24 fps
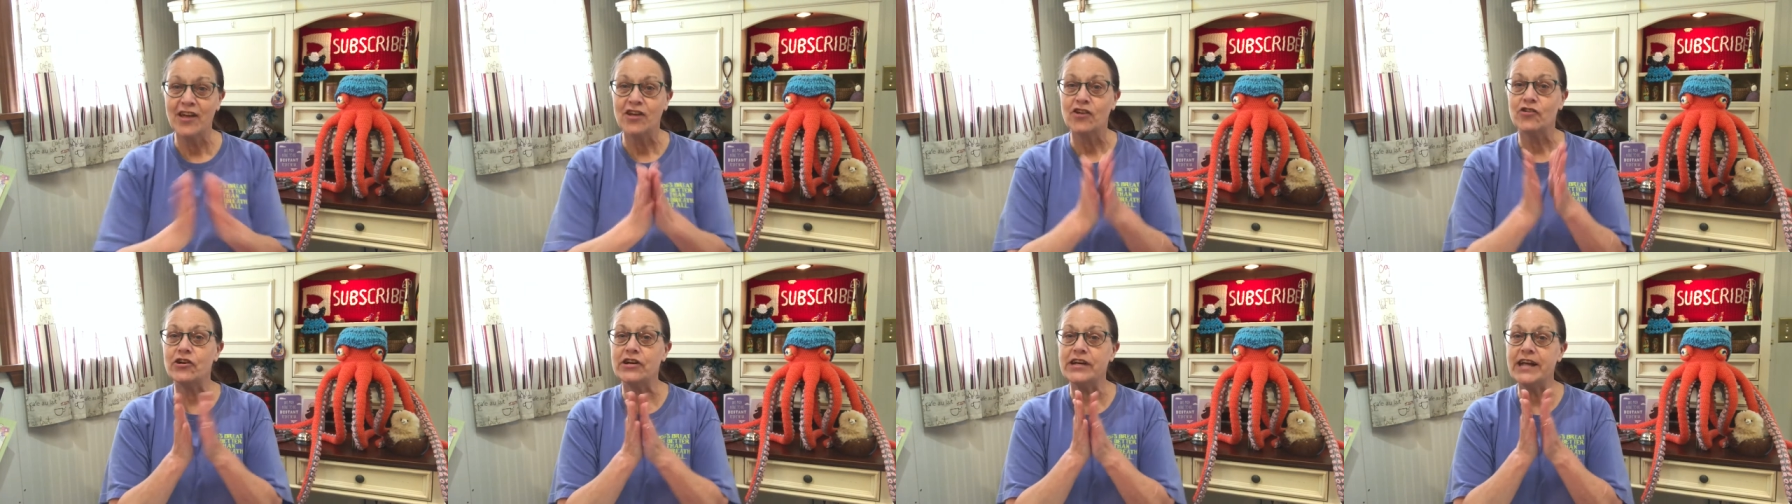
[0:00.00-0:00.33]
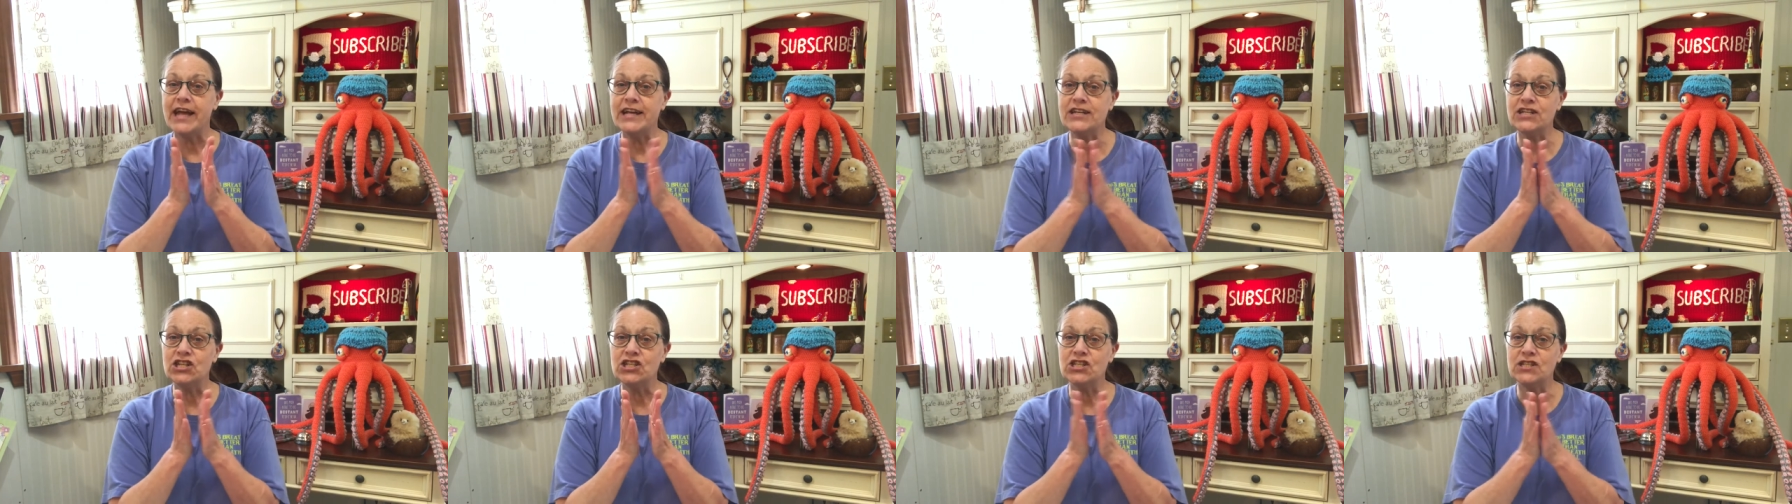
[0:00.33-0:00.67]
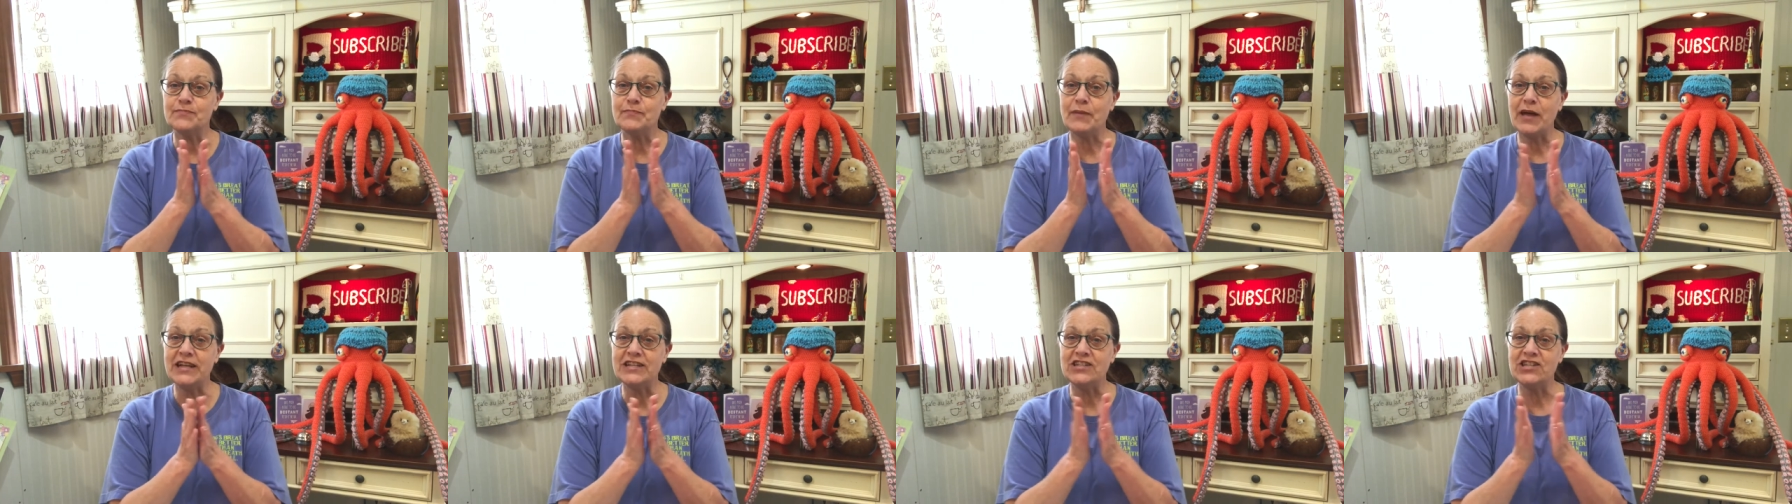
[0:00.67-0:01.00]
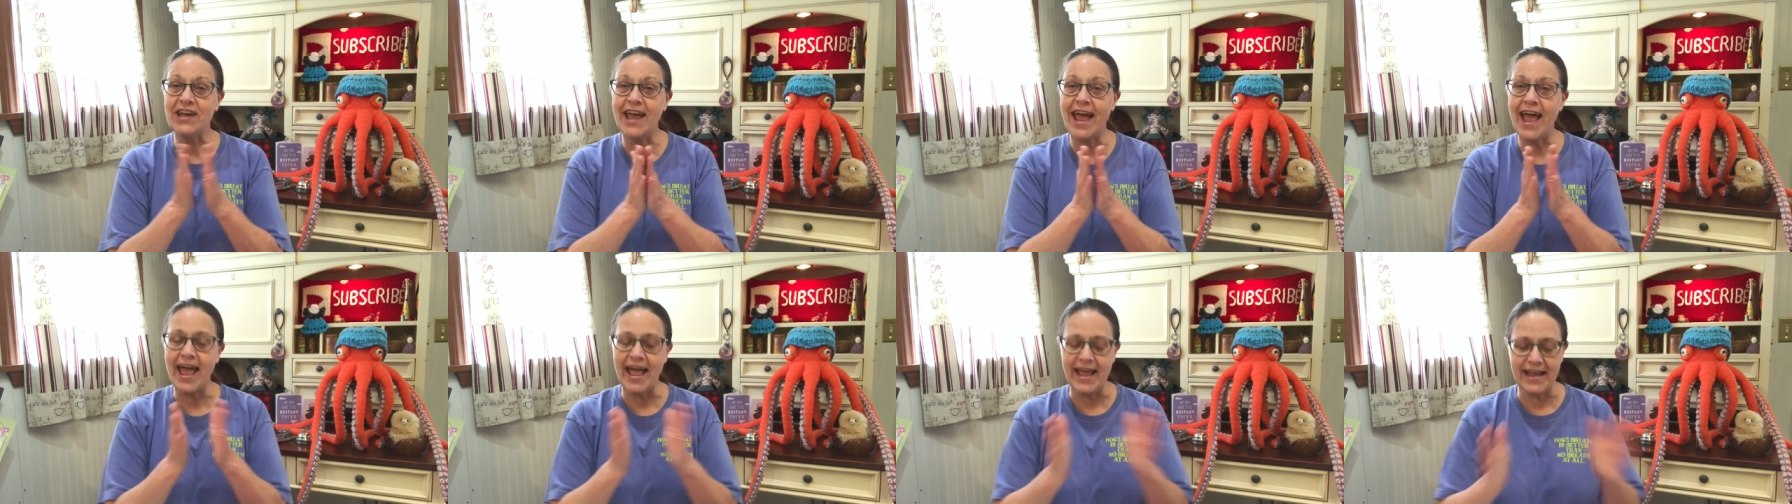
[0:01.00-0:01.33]
Creations by
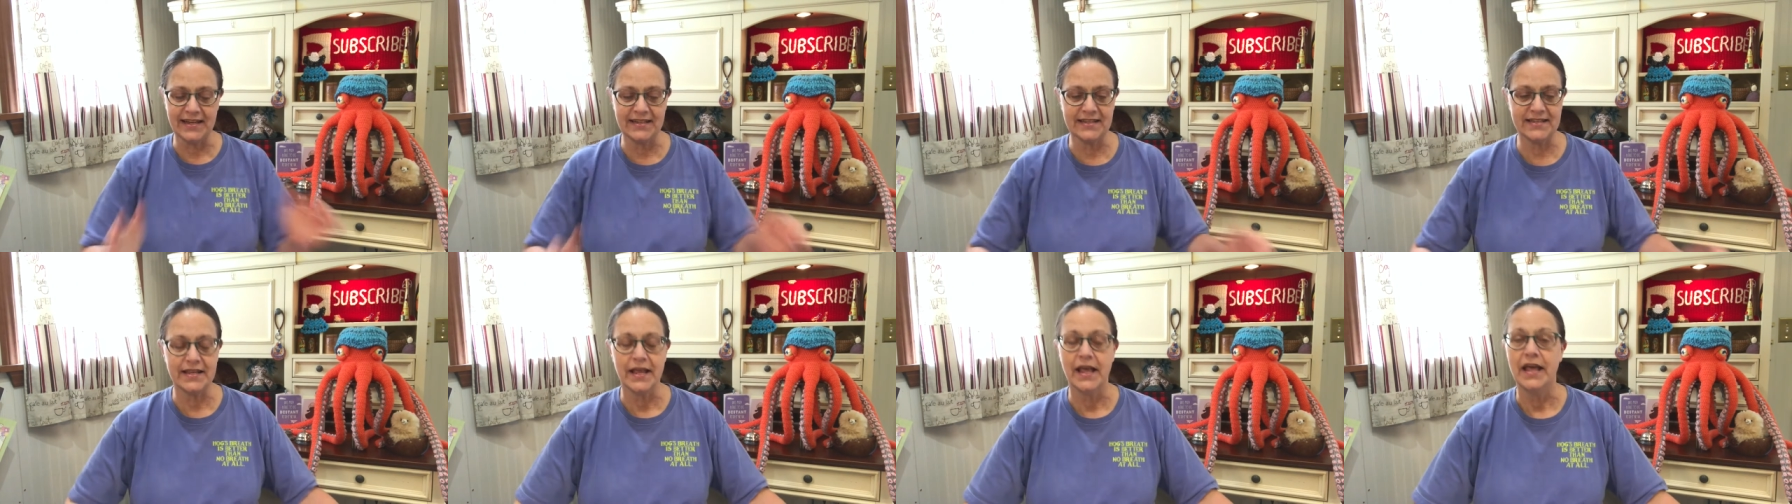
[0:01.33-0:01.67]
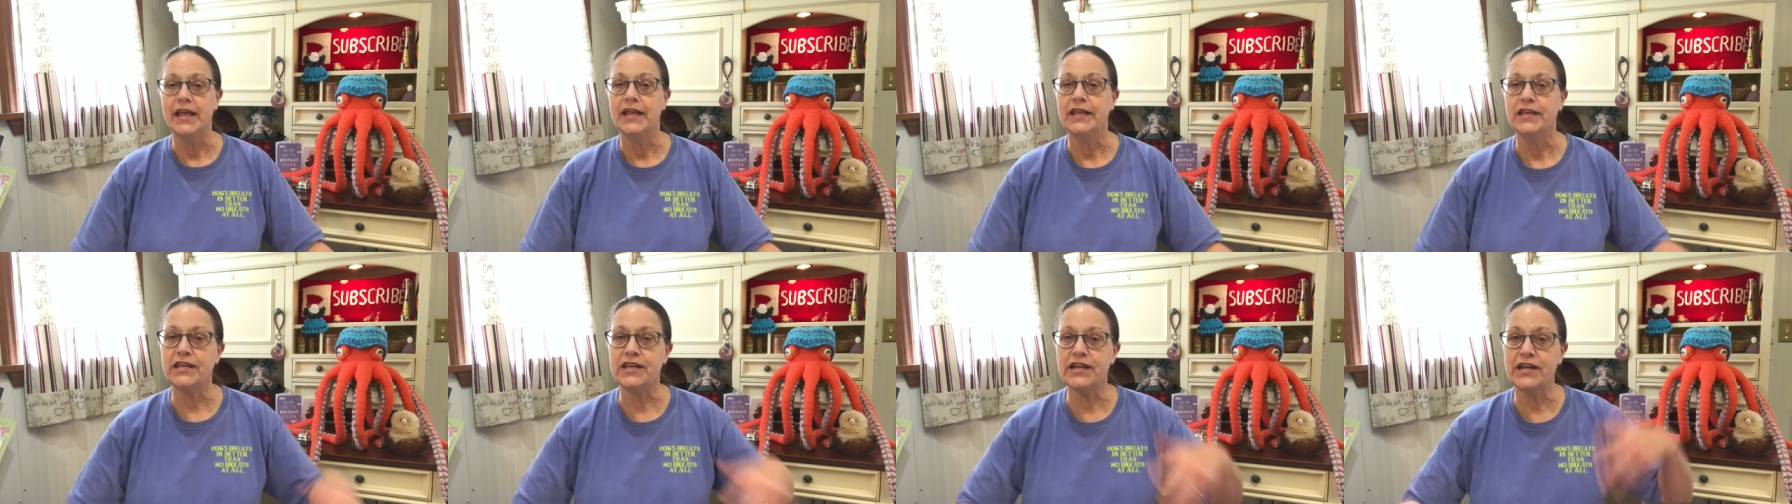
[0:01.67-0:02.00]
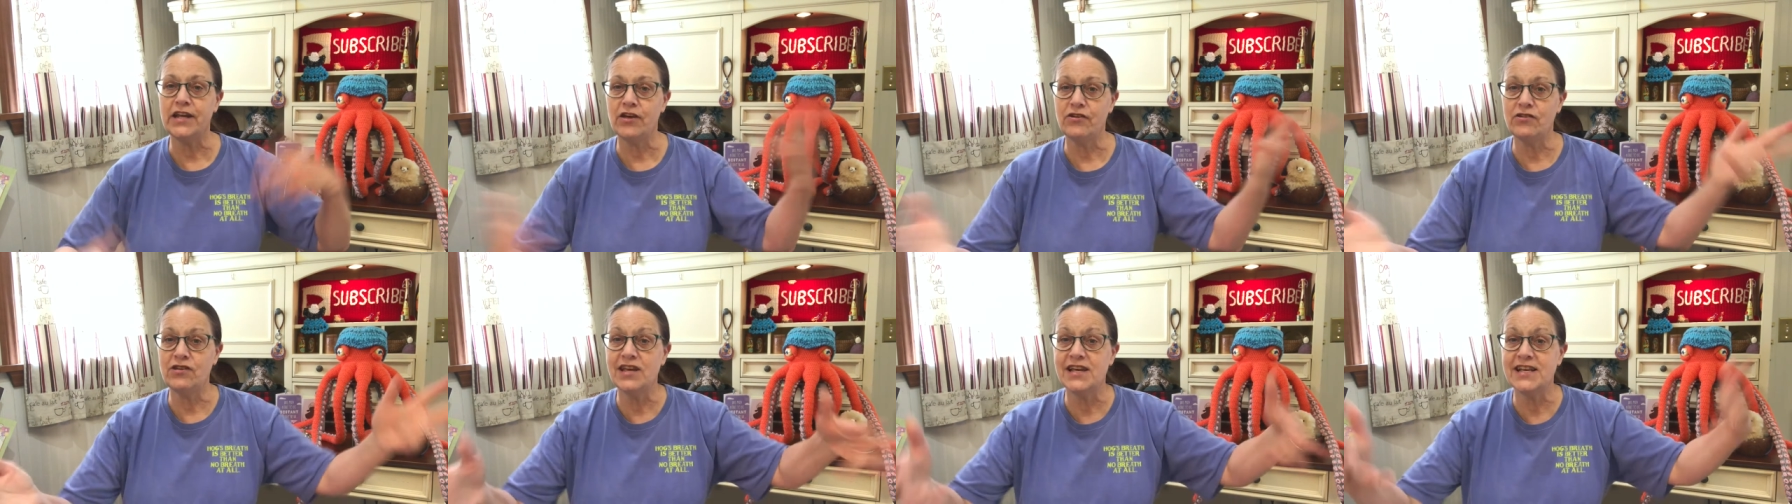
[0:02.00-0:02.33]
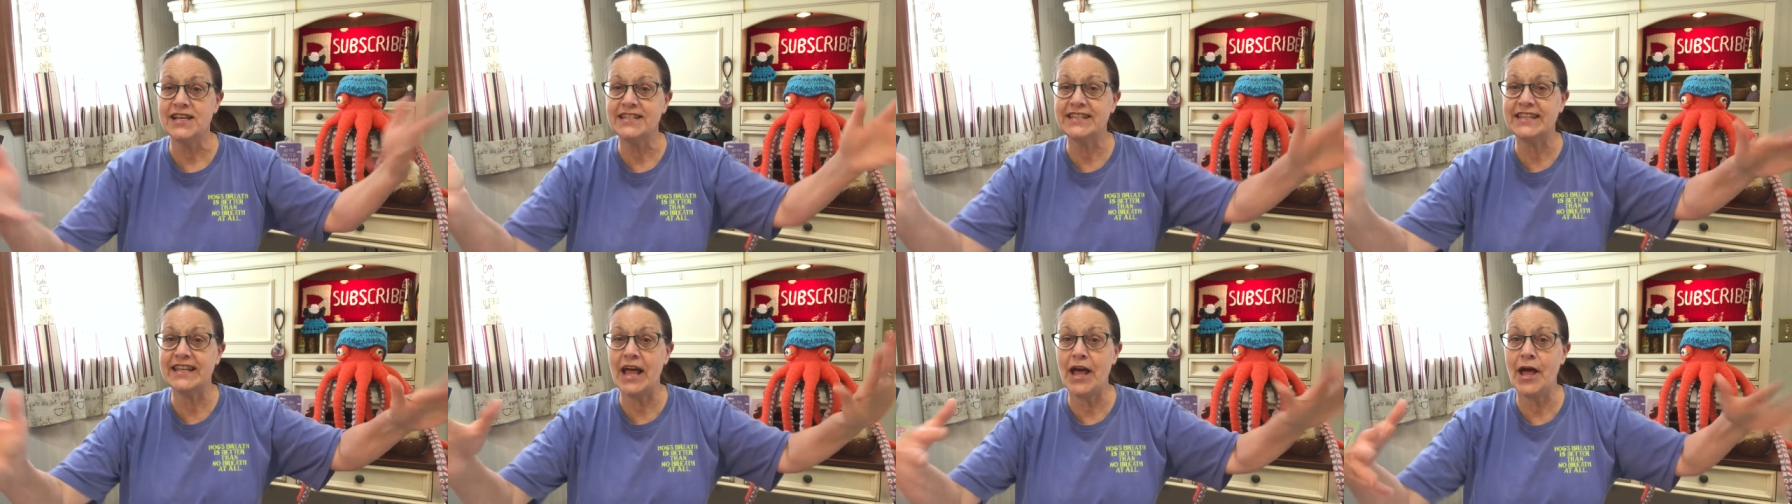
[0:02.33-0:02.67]
Jax. You know,
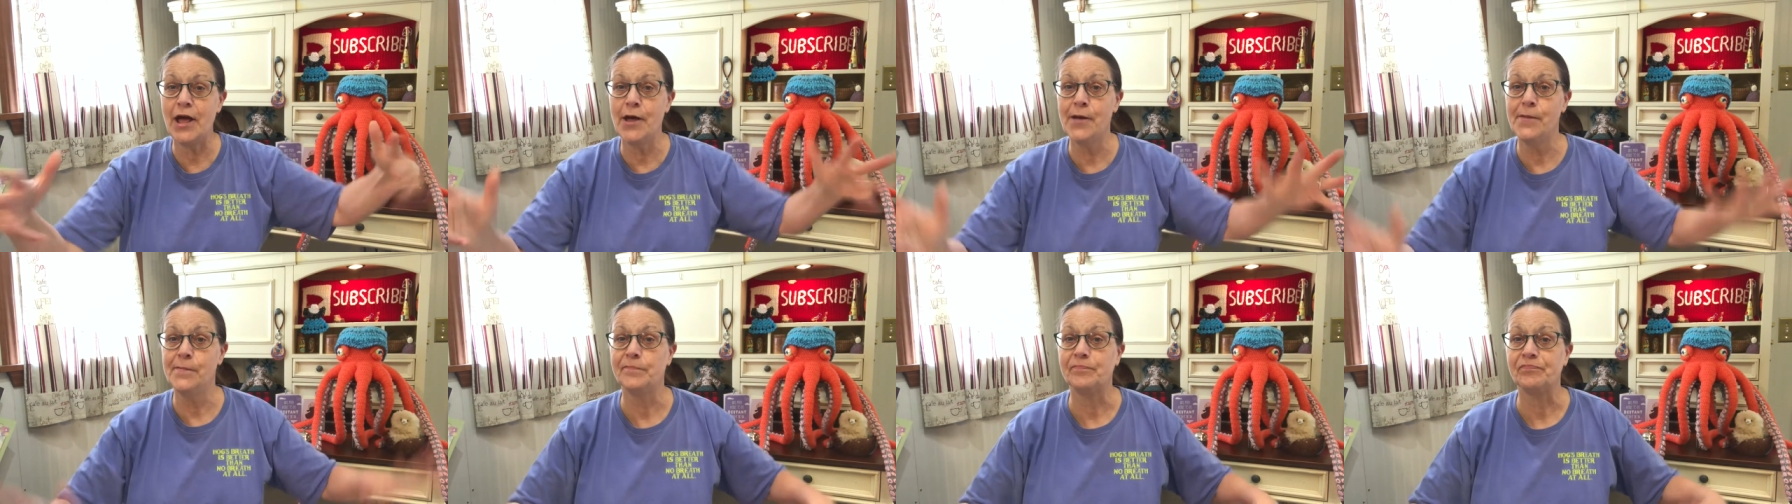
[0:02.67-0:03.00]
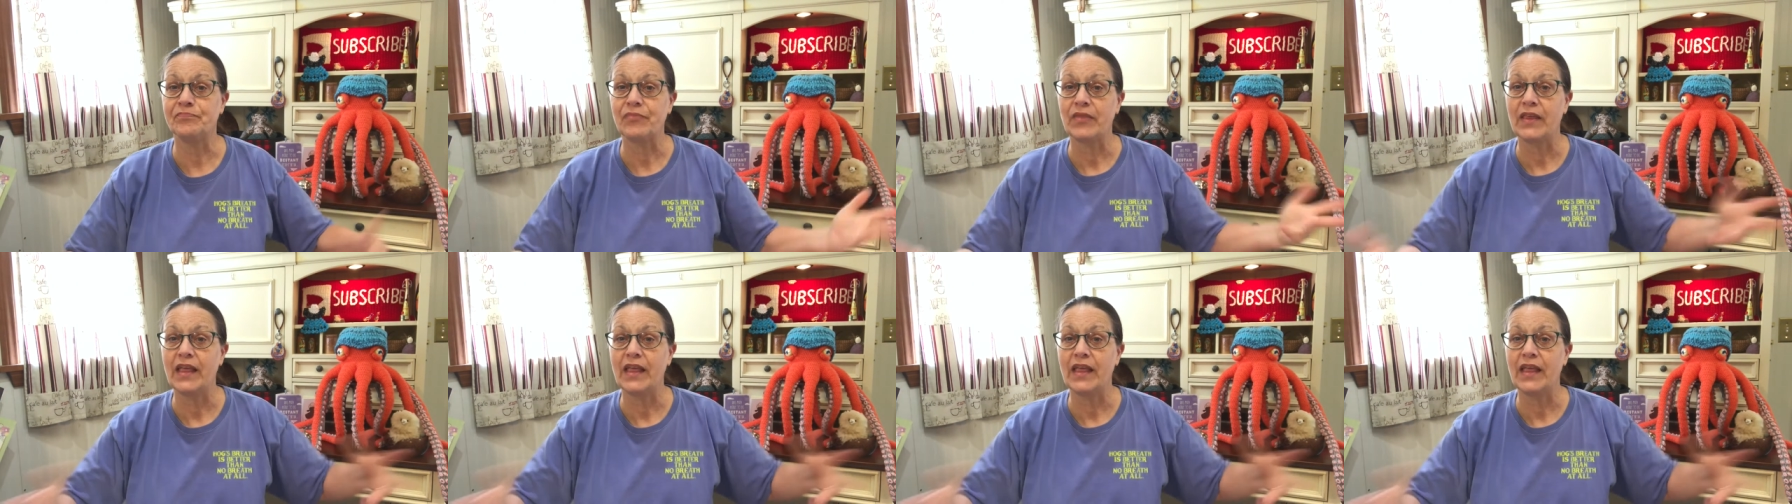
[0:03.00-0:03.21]
because um,